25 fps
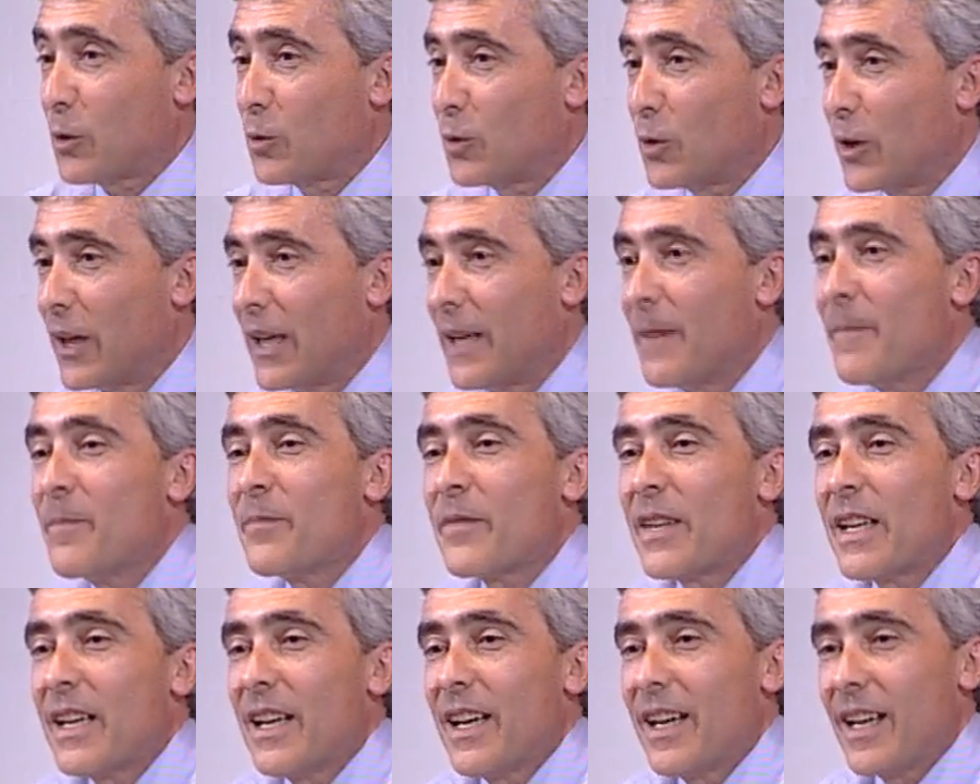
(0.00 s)
to, uh,
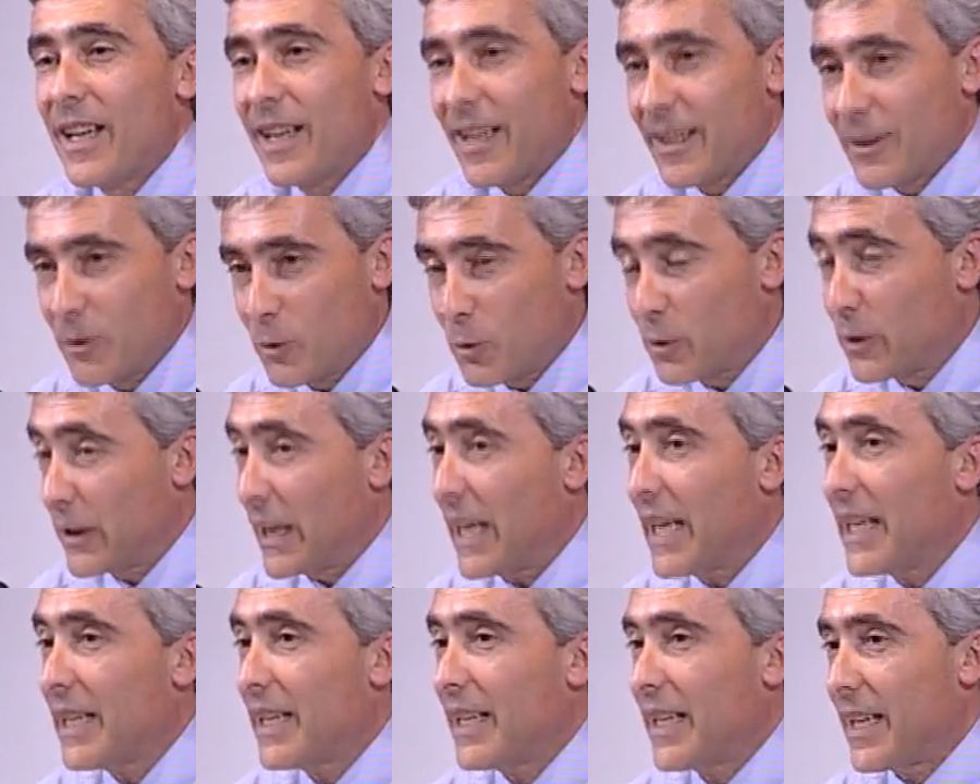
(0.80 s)
uh, to
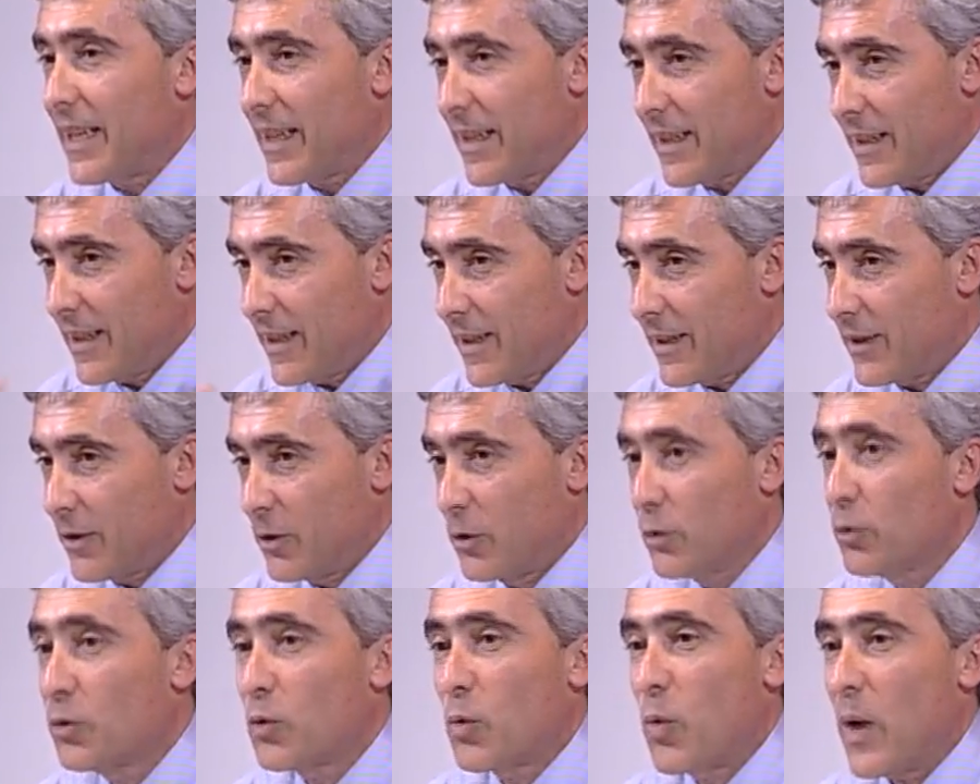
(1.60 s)
take uh, uh,
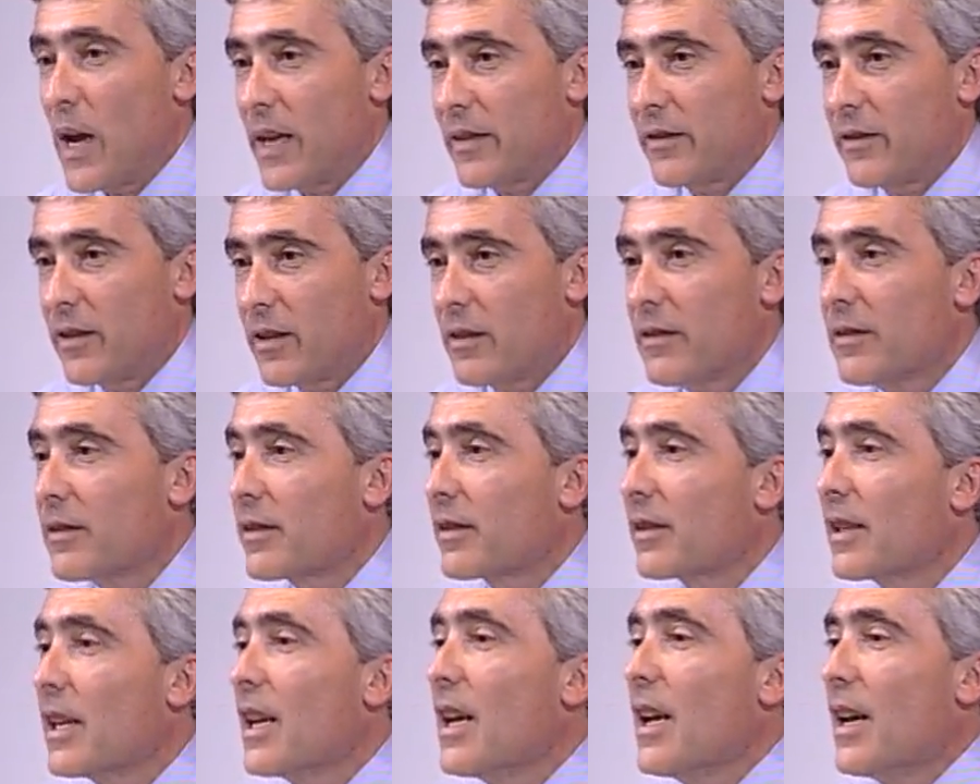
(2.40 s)
two questions.